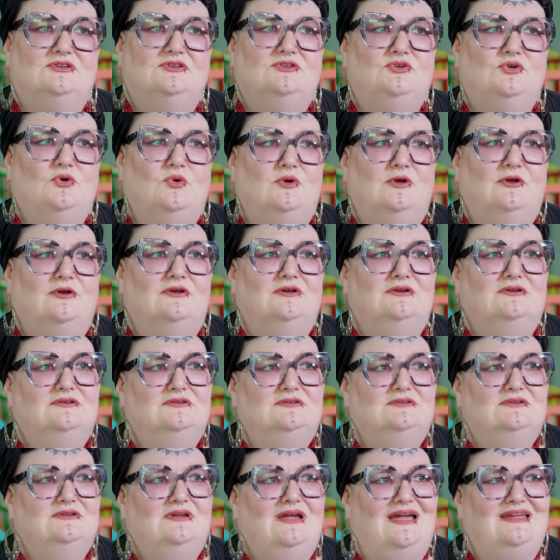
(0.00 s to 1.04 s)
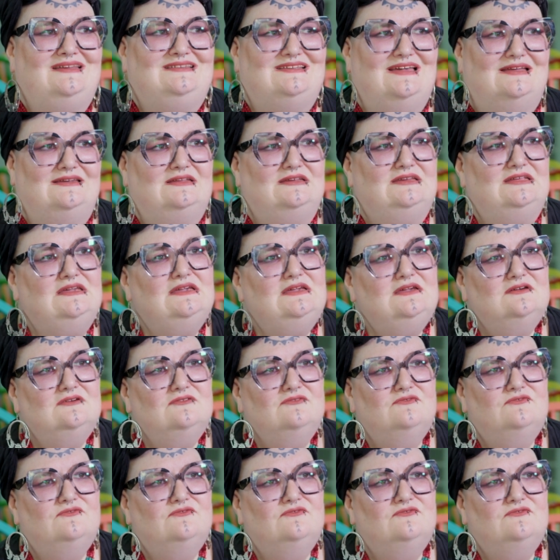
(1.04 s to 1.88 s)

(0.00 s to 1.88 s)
your identity